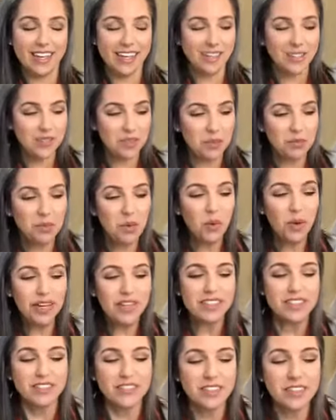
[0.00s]
So the
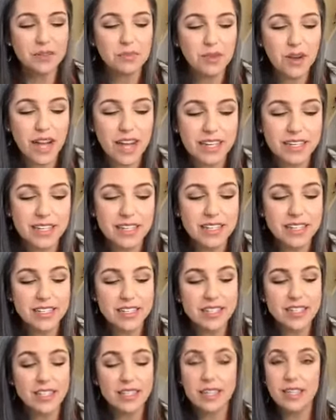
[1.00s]
point of this
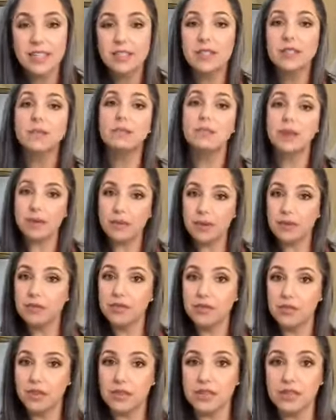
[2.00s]
practice is, maybe you
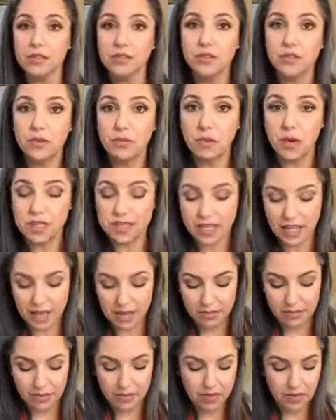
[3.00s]
do this a few more
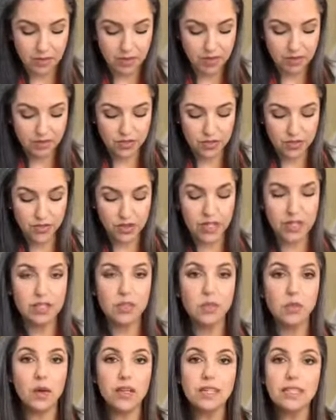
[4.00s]
times. Maybe you do
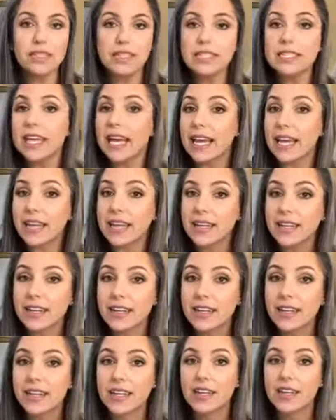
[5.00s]
this once a day
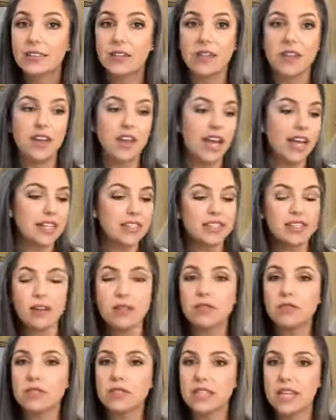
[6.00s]
for the next
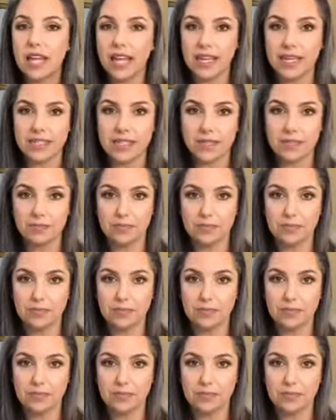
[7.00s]
several days.